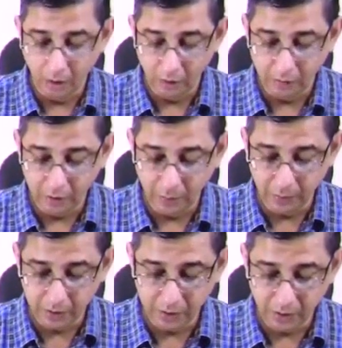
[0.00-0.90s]
When the
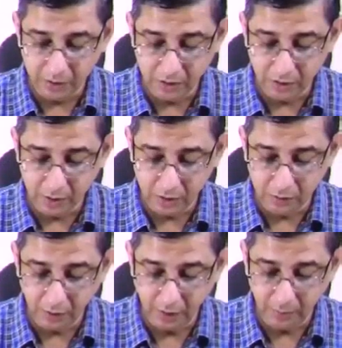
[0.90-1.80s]
person exercises,
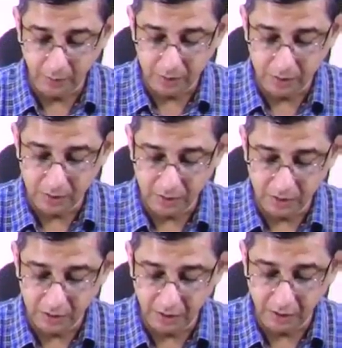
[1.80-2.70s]
what happens is that the
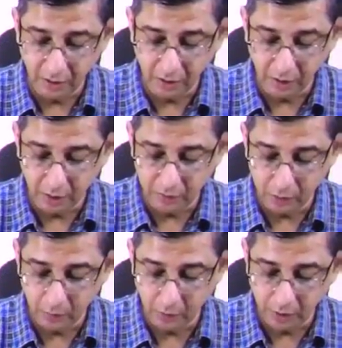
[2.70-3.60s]
central drive in
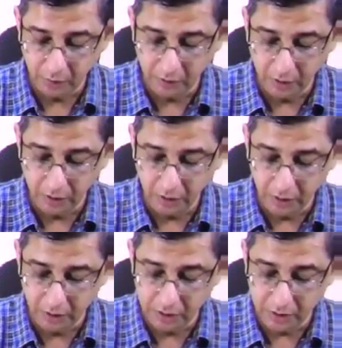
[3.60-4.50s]
the body will
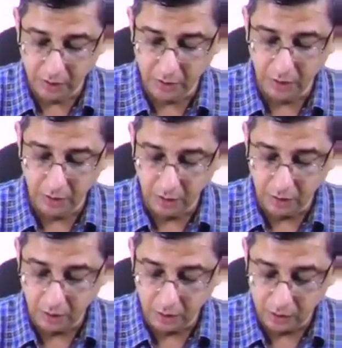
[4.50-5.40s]
increase.
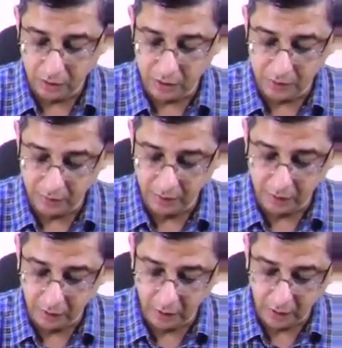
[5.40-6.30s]
This will
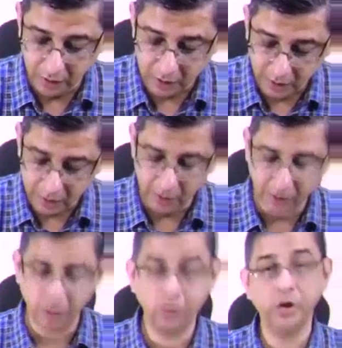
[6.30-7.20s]
increase
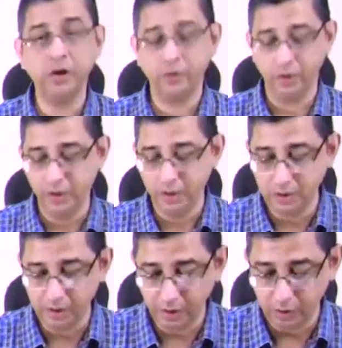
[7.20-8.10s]
acetylcholine
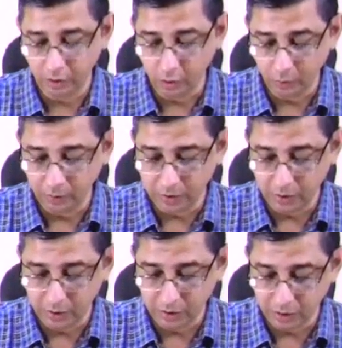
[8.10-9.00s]
release at the
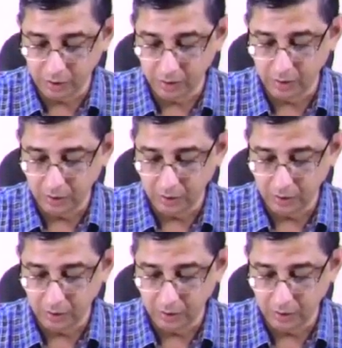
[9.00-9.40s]
neuromuscular junction.